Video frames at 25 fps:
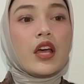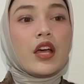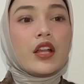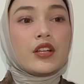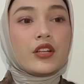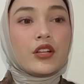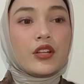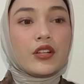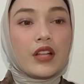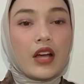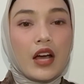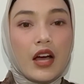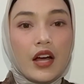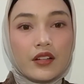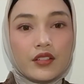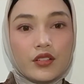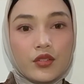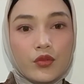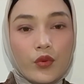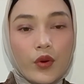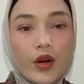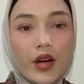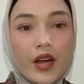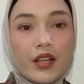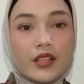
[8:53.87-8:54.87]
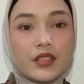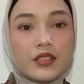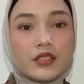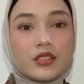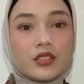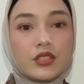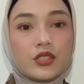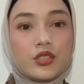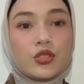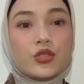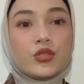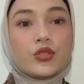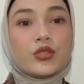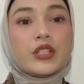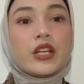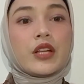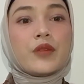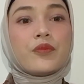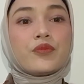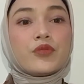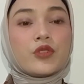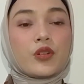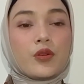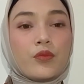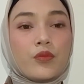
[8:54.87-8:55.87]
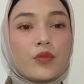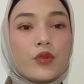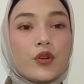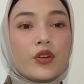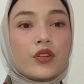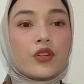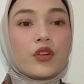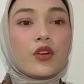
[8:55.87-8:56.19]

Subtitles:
not otherwise do that promote